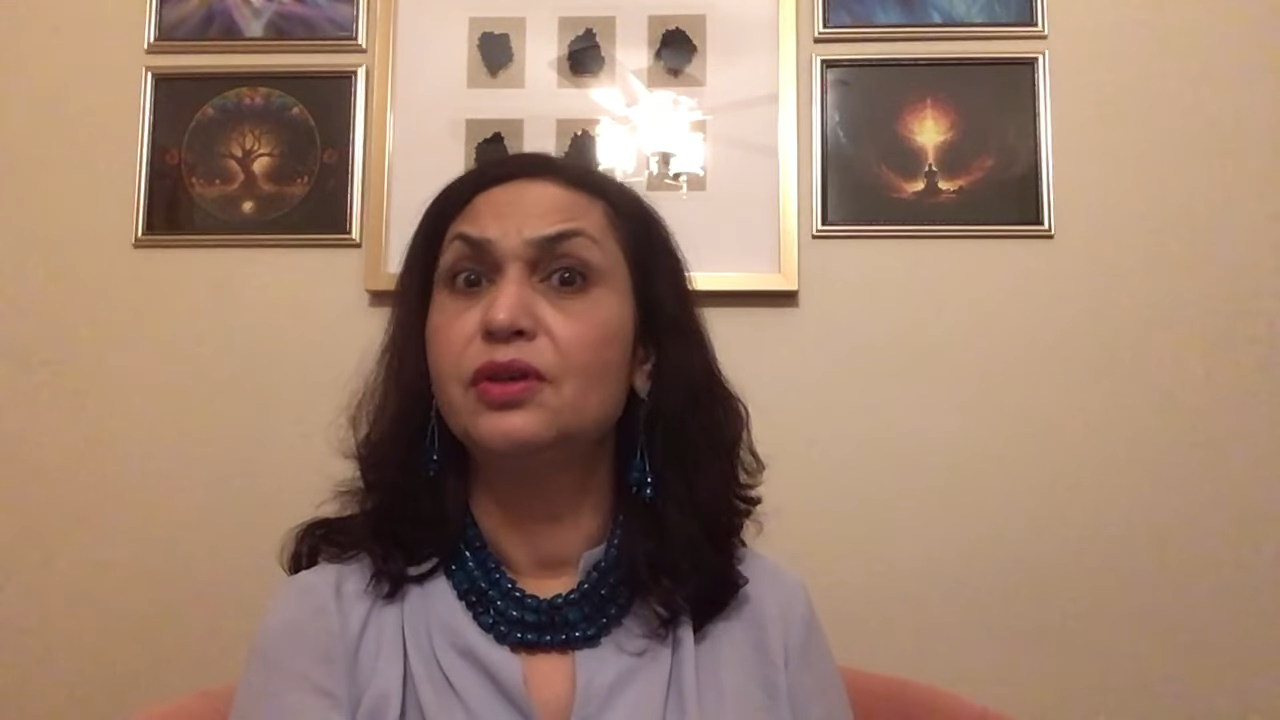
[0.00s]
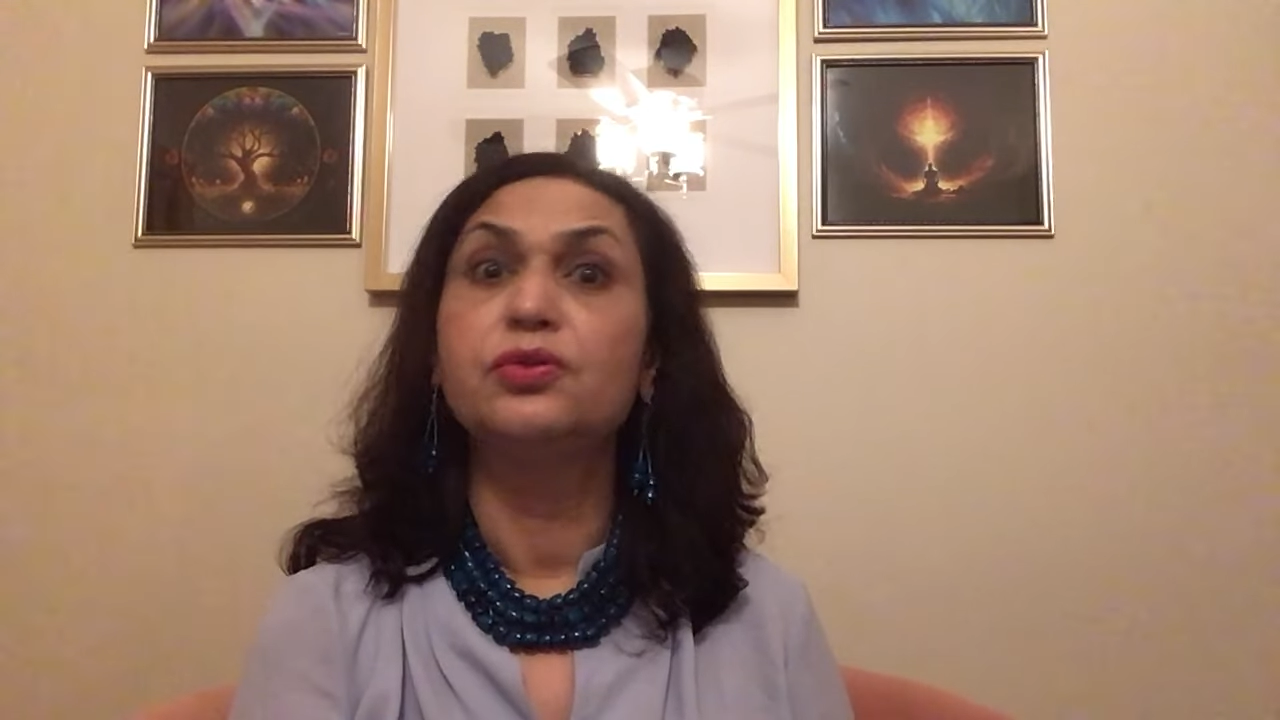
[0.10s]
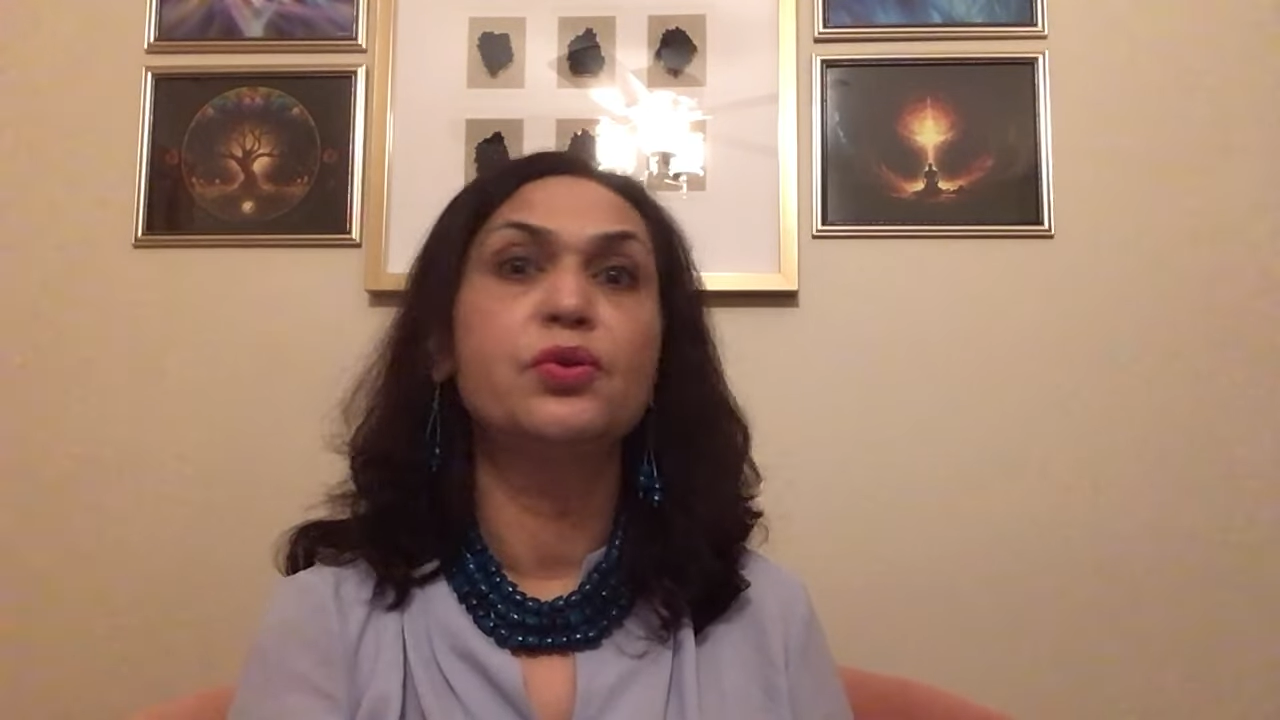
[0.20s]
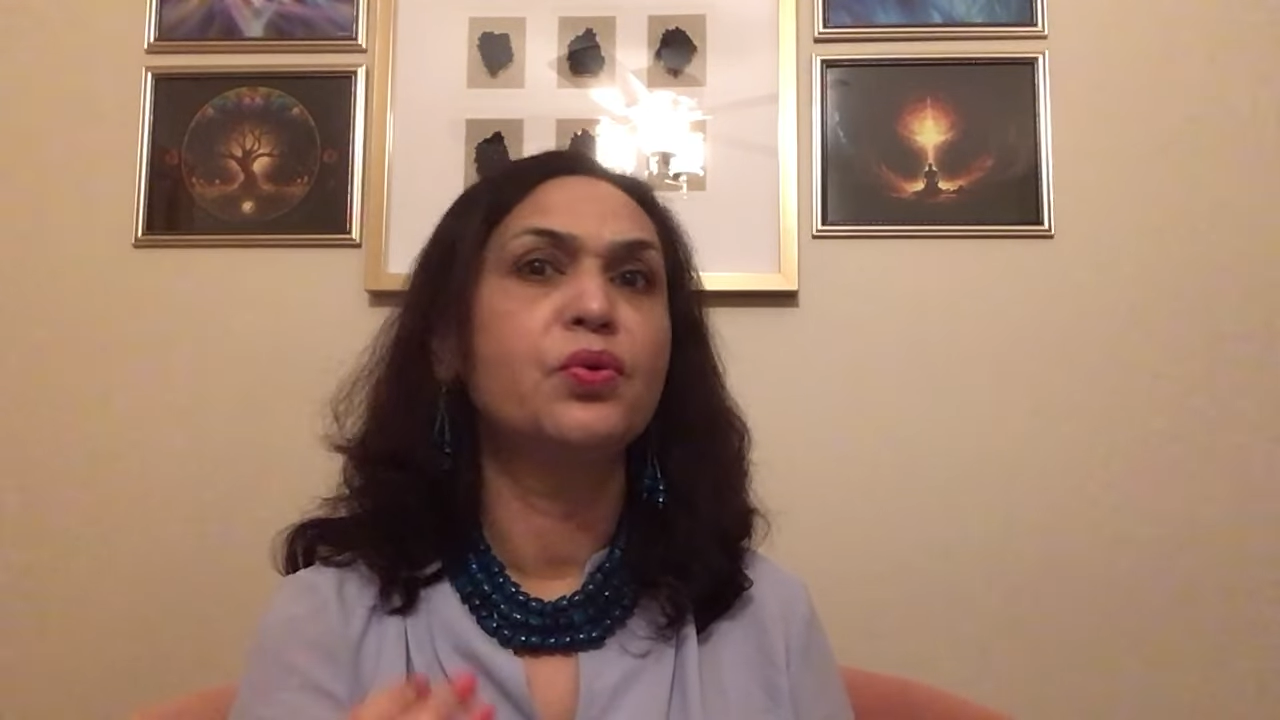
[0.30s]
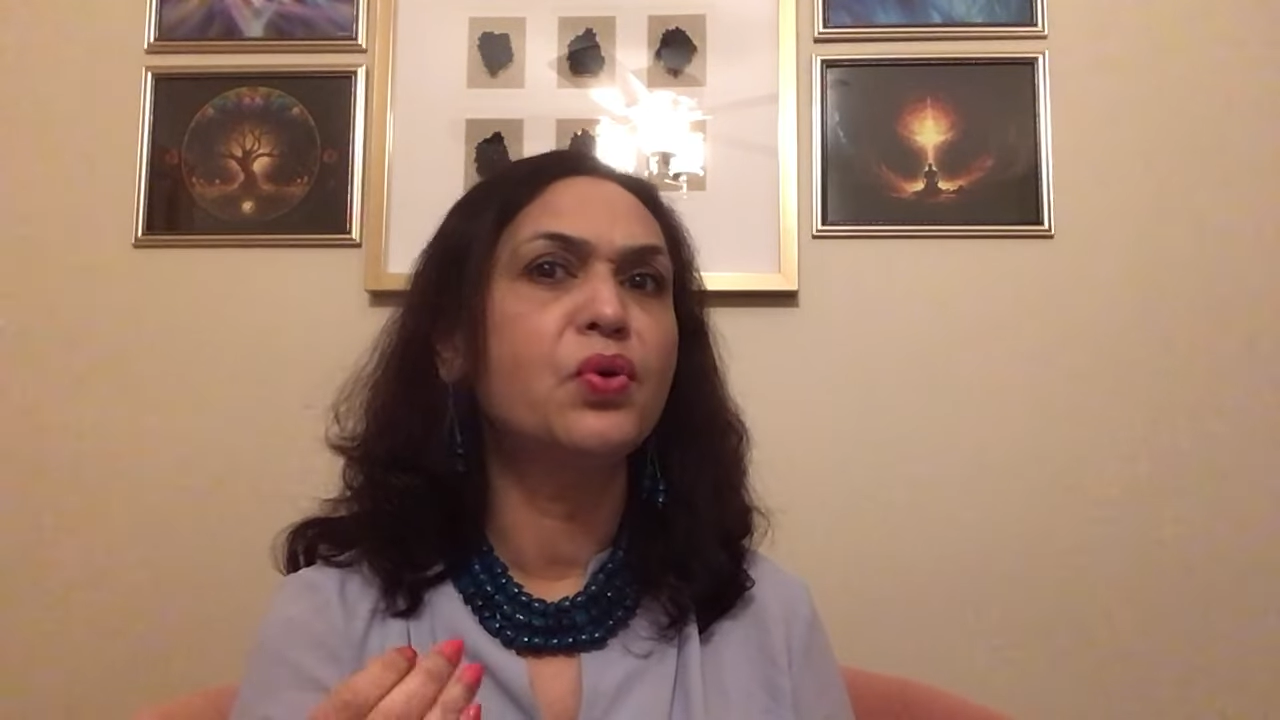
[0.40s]

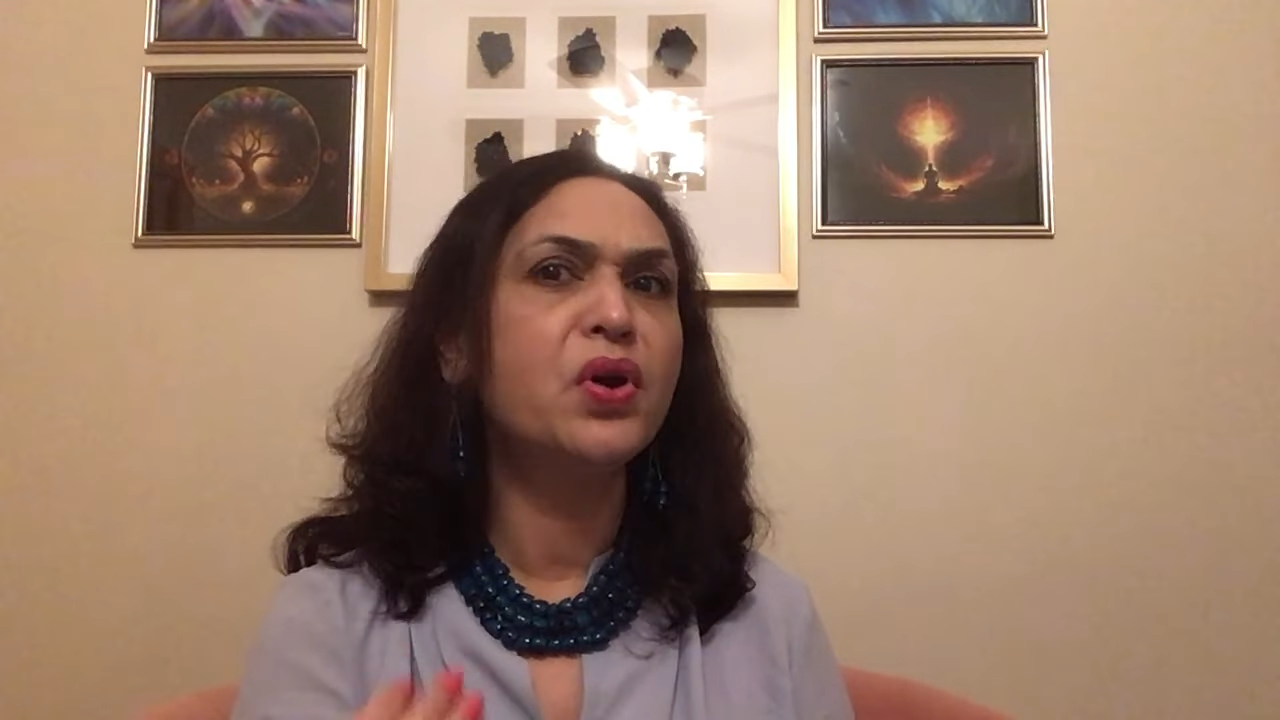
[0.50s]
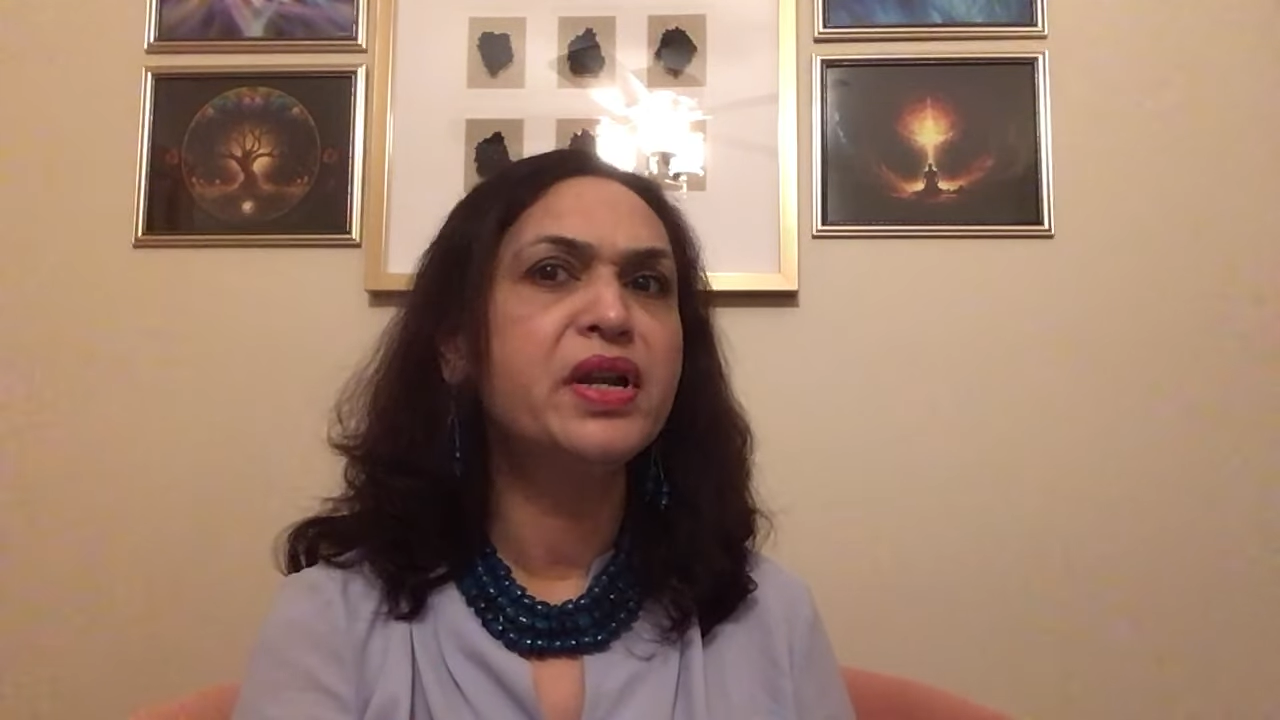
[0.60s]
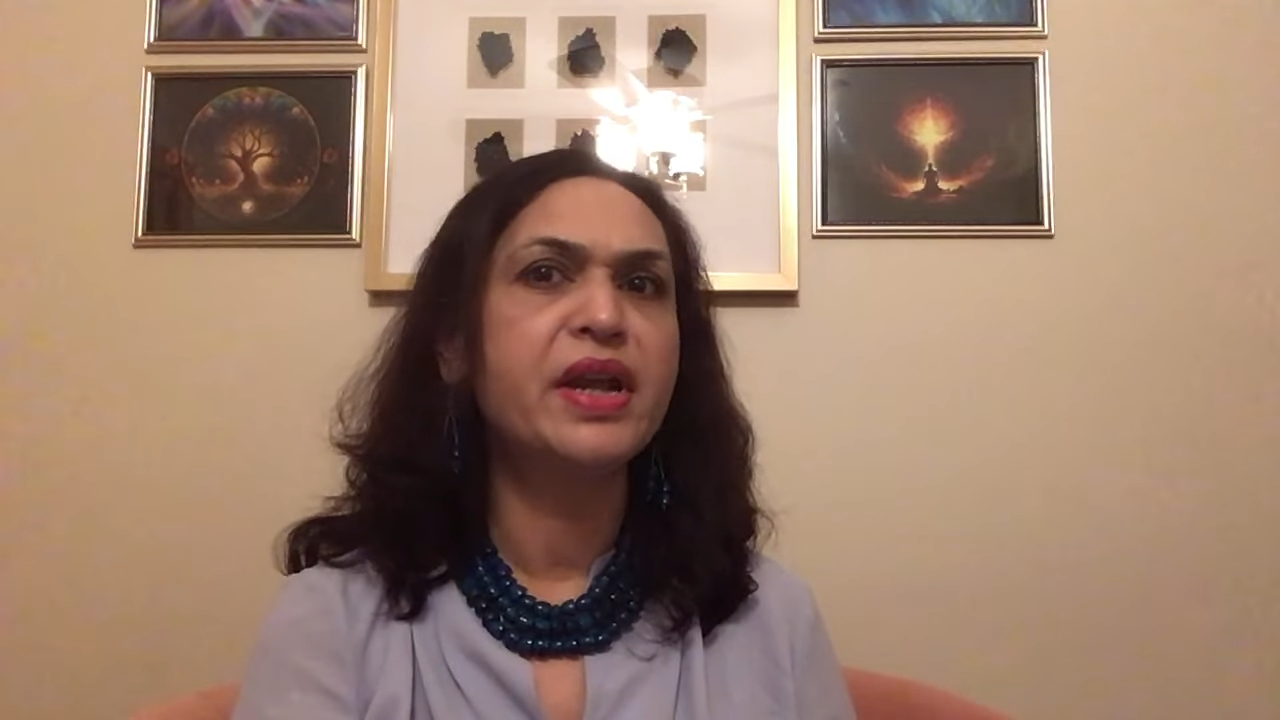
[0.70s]
your good